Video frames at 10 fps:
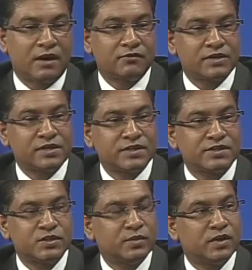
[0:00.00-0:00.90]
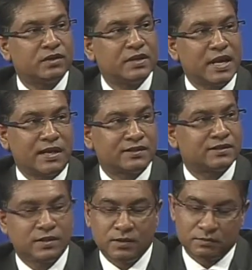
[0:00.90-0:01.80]
consumer, the
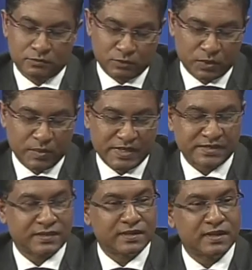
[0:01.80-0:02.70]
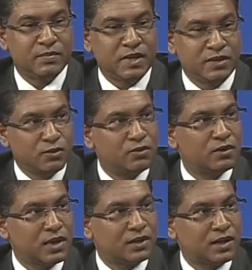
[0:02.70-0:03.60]
answer would basically be no, and
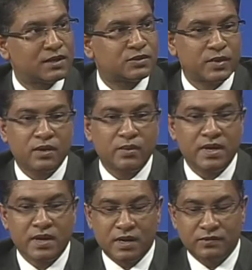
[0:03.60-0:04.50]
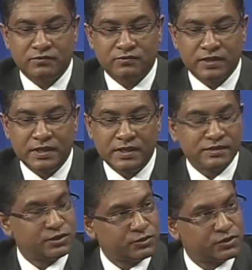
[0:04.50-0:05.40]
that is why we have
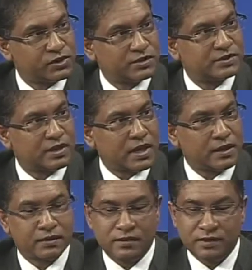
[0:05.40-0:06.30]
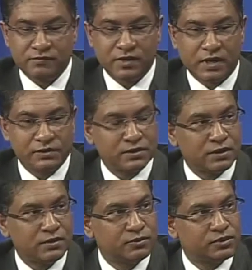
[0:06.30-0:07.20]
institutions like the Financial
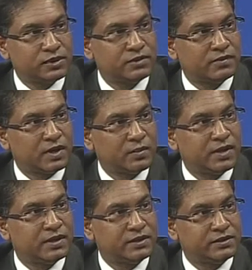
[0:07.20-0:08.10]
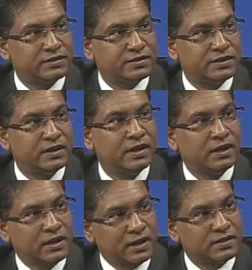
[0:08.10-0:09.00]
Inclusion Development Agency at
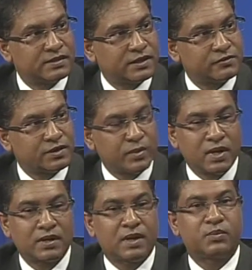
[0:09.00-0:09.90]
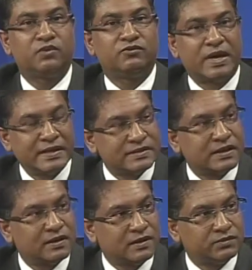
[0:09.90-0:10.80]
the Central Bank that provides that
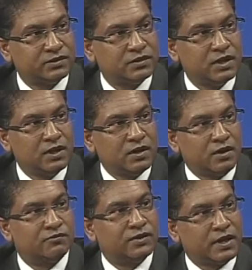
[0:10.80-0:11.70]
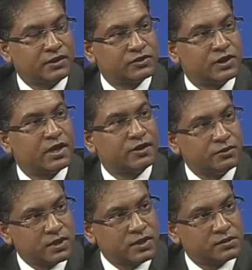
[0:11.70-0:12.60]
level of financial
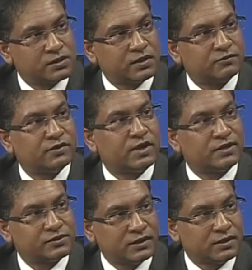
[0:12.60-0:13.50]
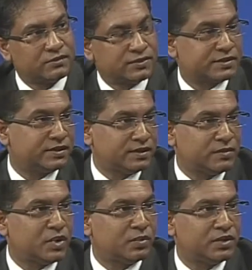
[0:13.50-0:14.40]
education and financial literacy to the
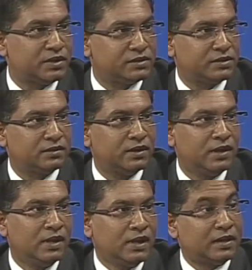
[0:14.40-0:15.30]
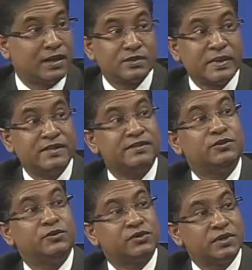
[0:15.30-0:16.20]
population. And that's where
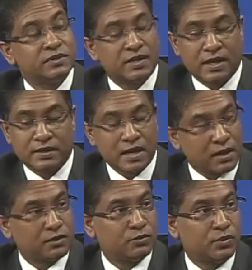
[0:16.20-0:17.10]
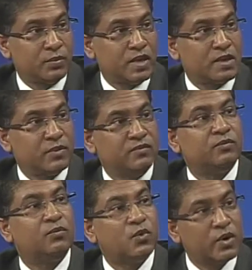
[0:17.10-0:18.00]
institutions like that will become even
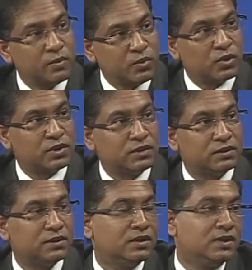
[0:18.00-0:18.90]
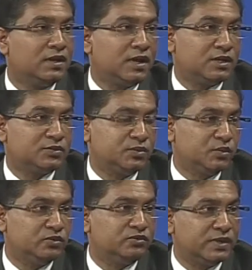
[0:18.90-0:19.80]
more important as we move
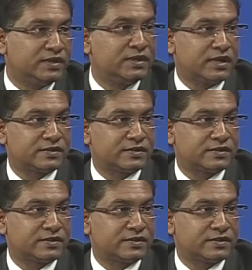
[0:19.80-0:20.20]
into next year.